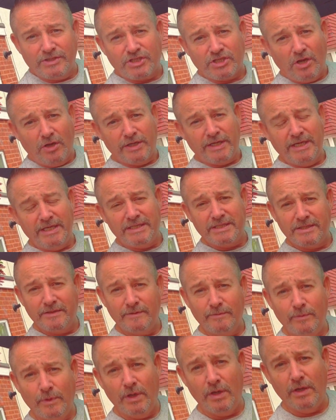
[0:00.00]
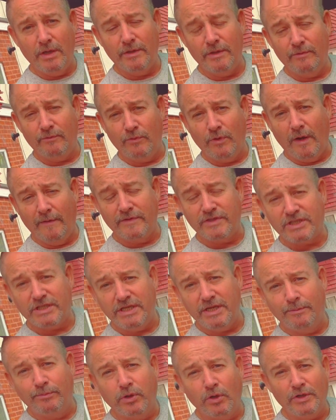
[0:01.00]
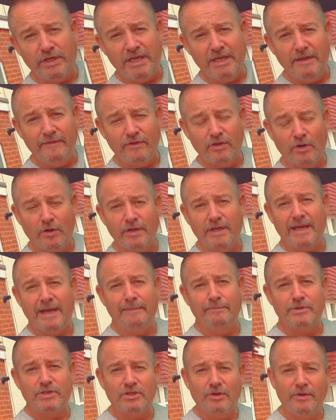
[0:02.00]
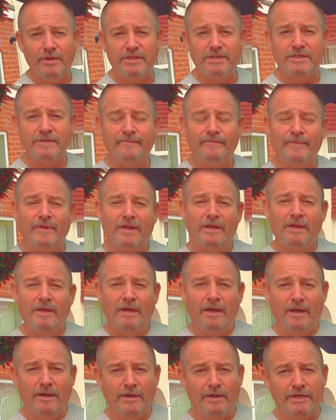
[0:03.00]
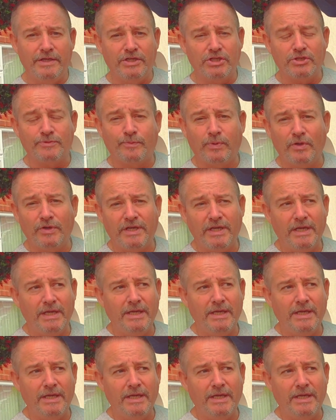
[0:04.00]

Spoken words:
socket that obviously you plug in if you're on campsite, You just plug it